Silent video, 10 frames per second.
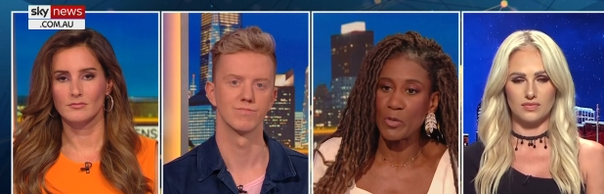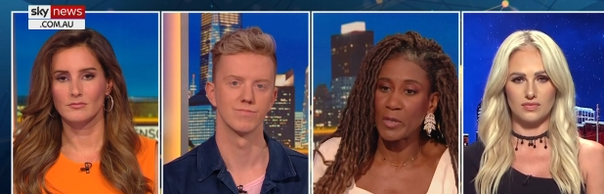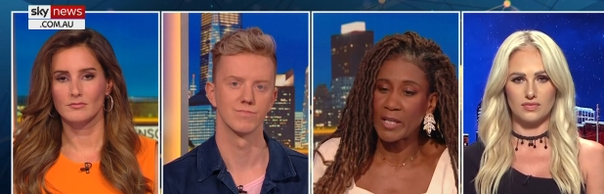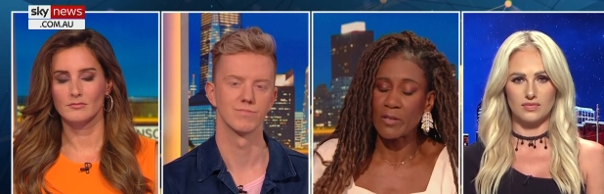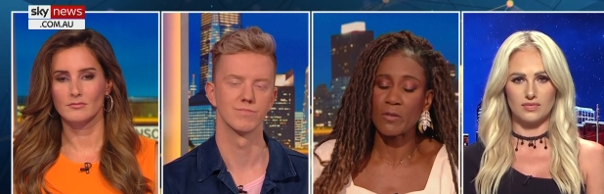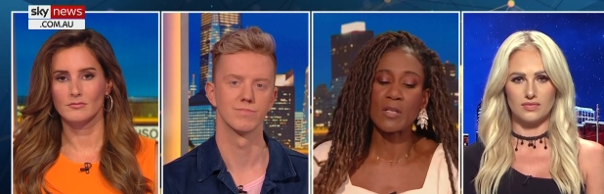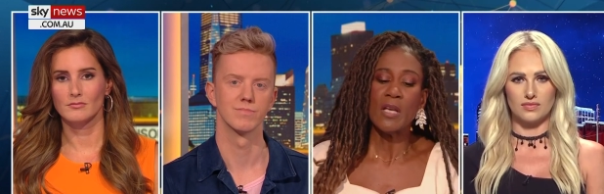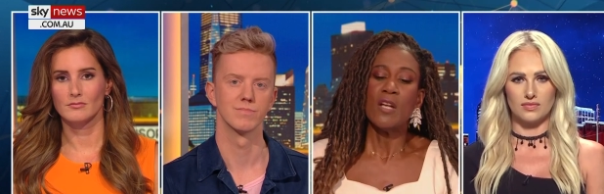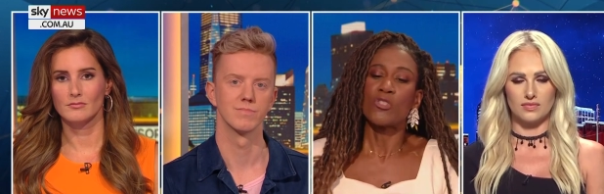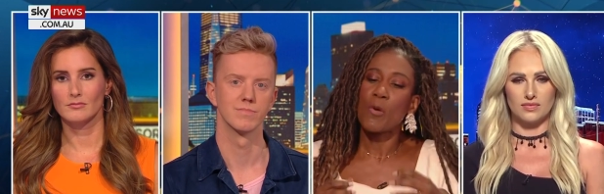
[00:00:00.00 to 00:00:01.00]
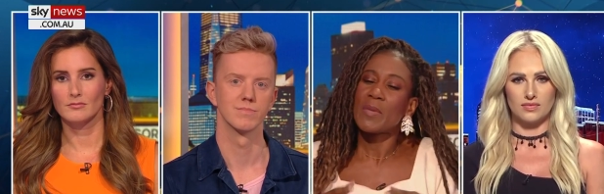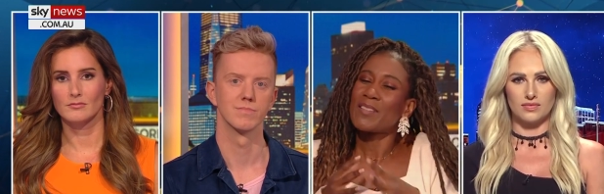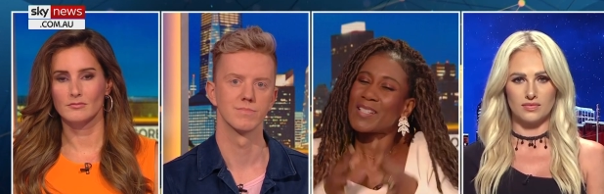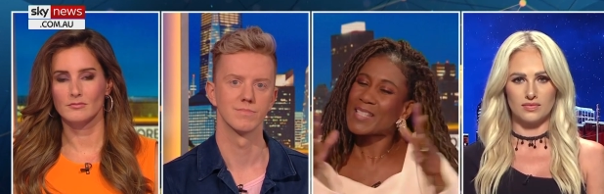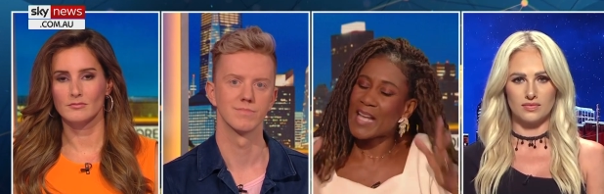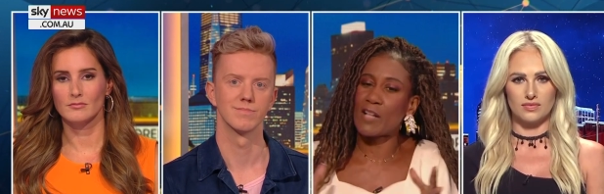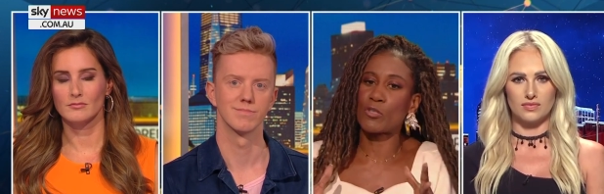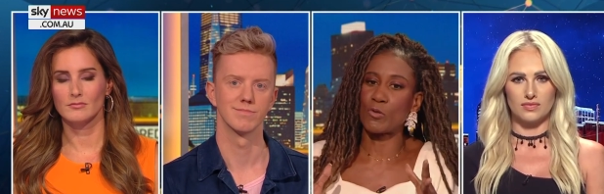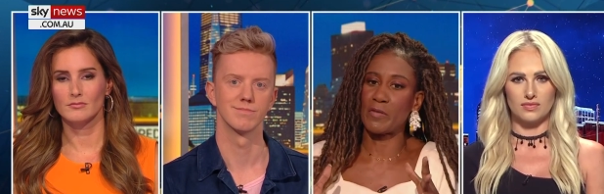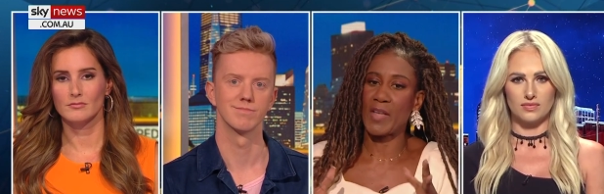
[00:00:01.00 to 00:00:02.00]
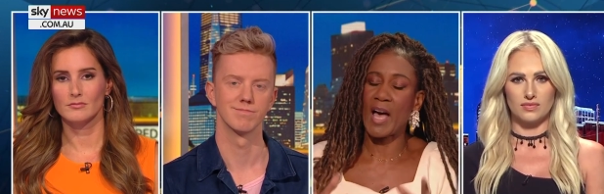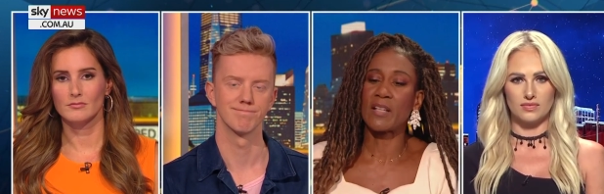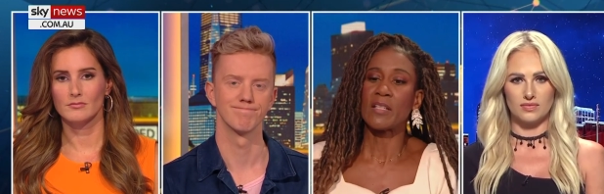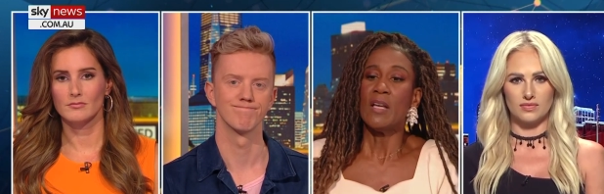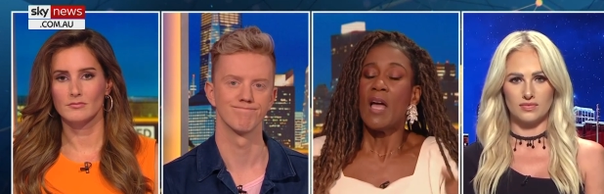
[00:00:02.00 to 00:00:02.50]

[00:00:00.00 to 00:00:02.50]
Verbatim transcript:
Speaker 1: who were killed. Tomi understands all of that.